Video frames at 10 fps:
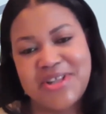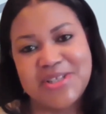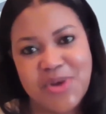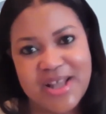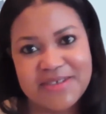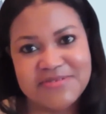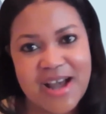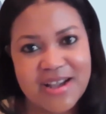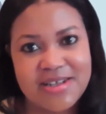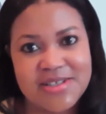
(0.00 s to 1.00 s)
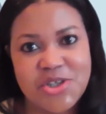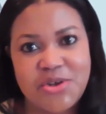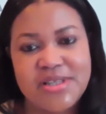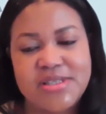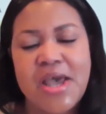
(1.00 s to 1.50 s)
And that's why I love talking to
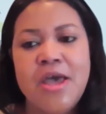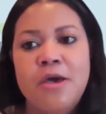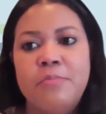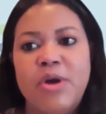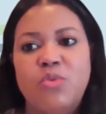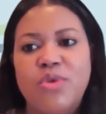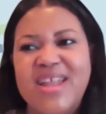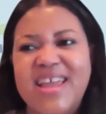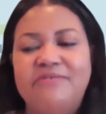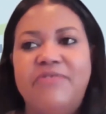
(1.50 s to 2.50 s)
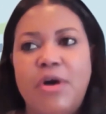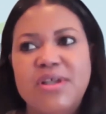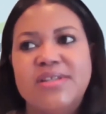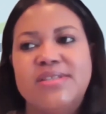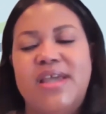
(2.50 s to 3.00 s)
students, but really
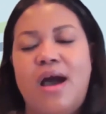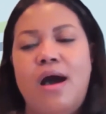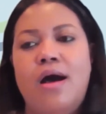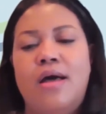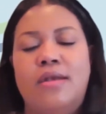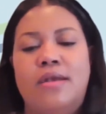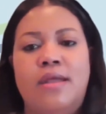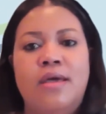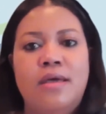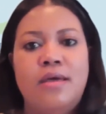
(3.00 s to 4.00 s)
focusing on